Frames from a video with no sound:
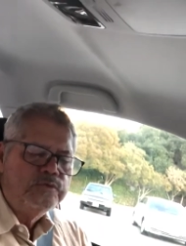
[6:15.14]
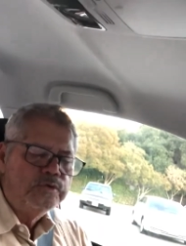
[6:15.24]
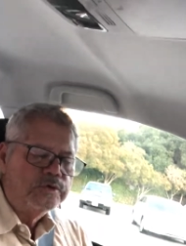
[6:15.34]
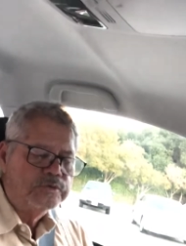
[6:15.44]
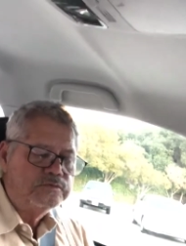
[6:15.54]

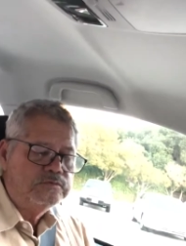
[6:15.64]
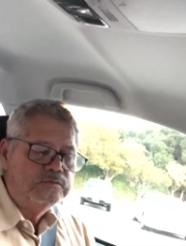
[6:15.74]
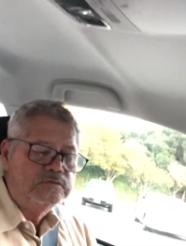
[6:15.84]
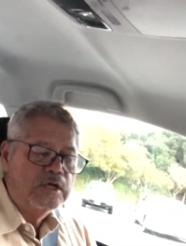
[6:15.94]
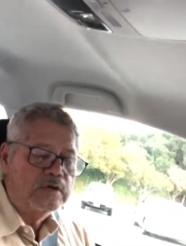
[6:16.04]
your
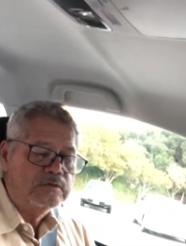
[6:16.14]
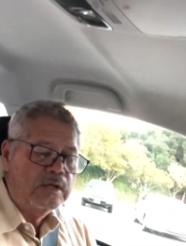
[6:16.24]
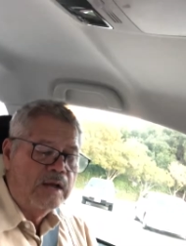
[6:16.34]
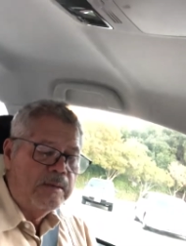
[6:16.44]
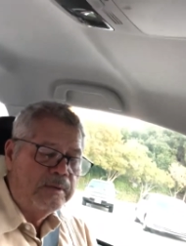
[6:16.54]
second
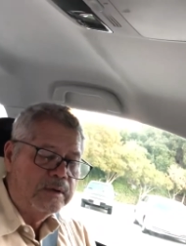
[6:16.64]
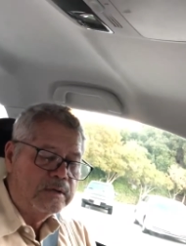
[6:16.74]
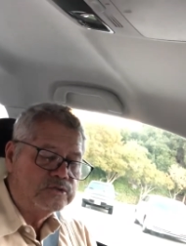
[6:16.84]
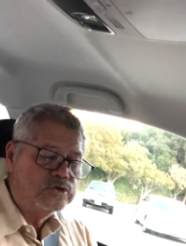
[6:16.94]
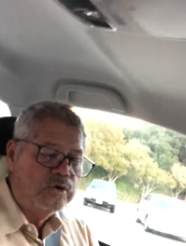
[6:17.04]
dynamic
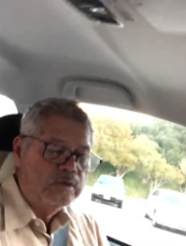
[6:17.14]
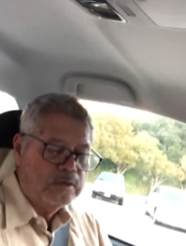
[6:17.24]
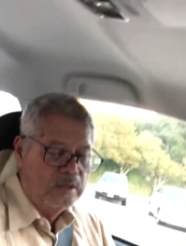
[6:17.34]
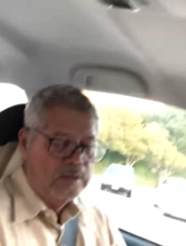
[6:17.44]
is good. Uh,